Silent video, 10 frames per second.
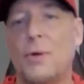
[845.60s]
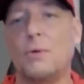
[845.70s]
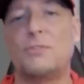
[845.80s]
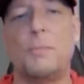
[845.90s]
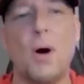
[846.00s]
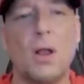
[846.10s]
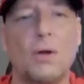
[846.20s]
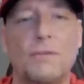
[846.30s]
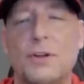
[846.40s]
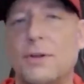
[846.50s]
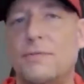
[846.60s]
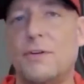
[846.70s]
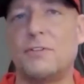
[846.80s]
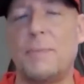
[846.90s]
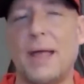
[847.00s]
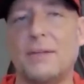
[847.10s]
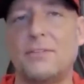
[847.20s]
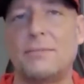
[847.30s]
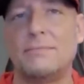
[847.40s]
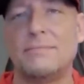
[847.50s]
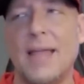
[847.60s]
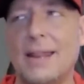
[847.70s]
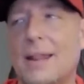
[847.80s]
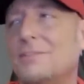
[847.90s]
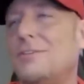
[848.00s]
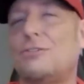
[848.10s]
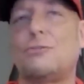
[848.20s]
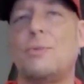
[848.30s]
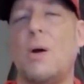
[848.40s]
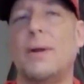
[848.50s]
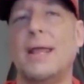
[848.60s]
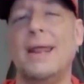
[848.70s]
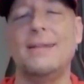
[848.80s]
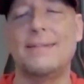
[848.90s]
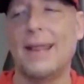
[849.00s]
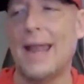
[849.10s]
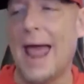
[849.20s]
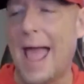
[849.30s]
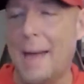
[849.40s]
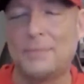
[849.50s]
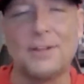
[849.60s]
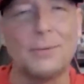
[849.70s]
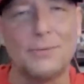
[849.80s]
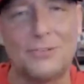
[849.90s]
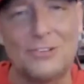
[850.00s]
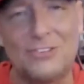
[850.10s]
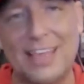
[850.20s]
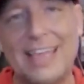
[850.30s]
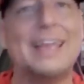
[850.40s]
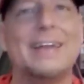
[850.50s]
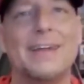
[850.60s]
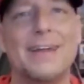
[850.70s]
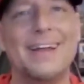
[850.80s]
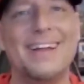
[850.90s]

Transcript: throws the ball over to first base. And he doesn't just throw it, it is an absolute seed